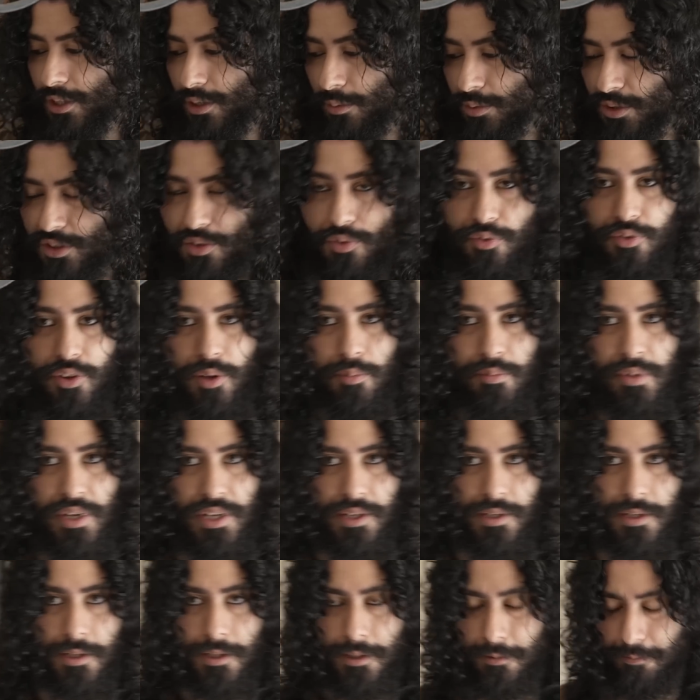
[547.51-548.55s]
it comes to
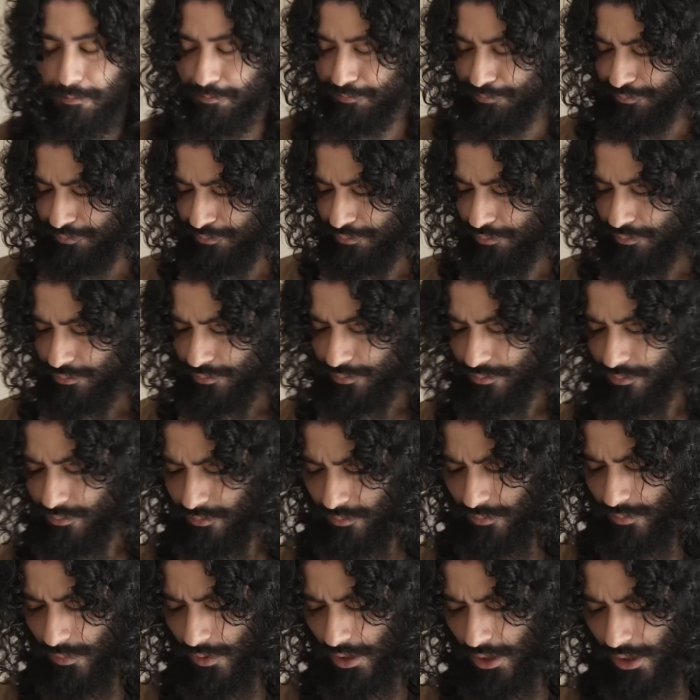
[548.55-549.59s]
filmmaking,
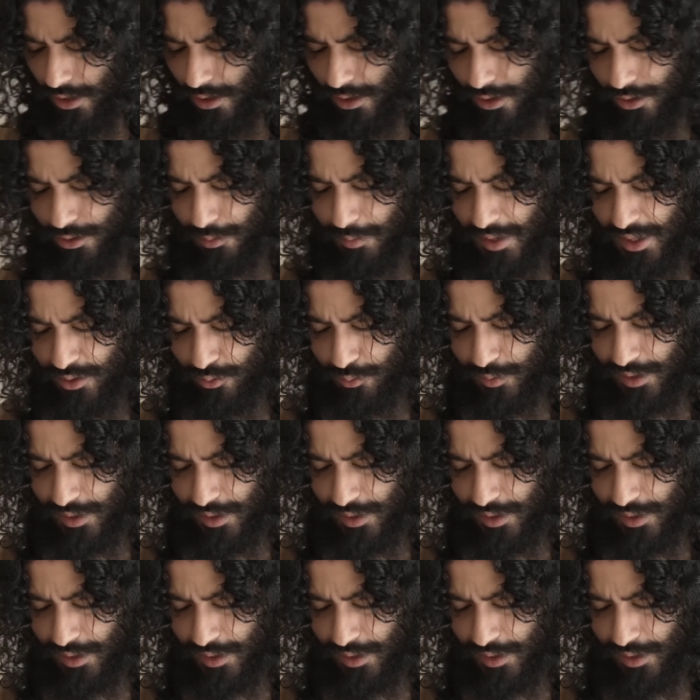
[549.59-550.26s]
the man who